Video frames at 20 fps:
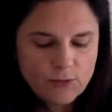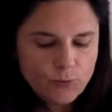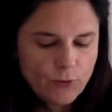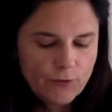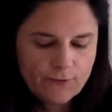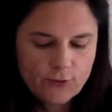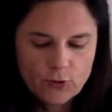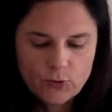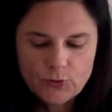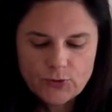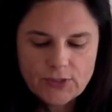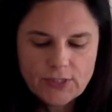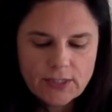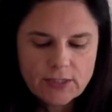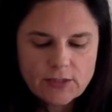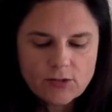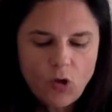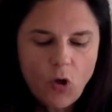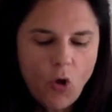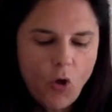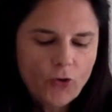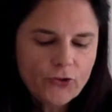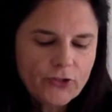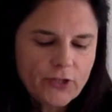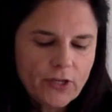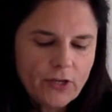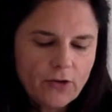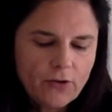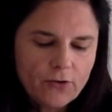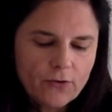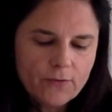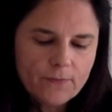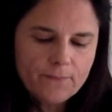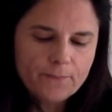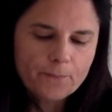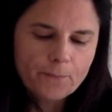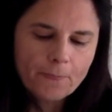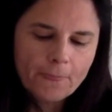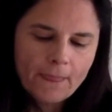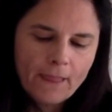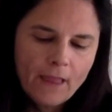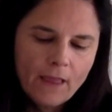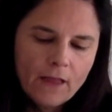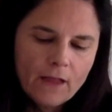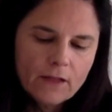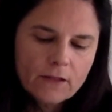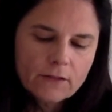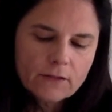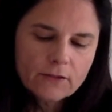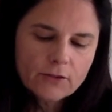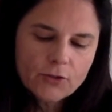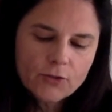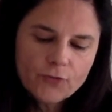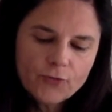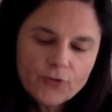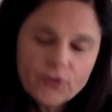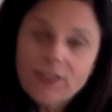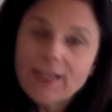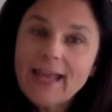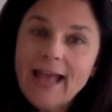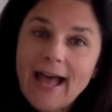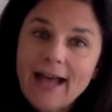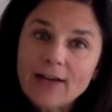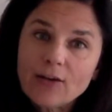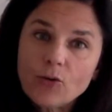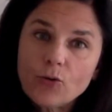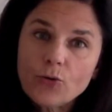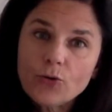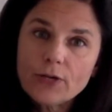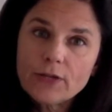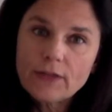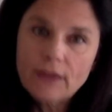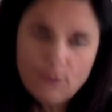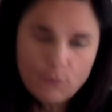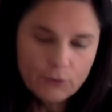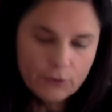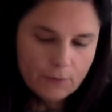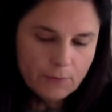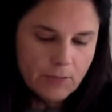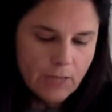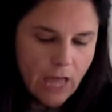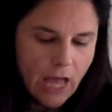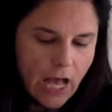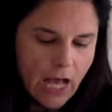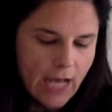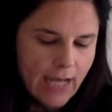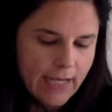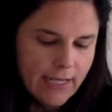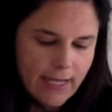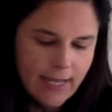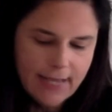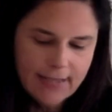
We've used these all year. Look for the category that would apply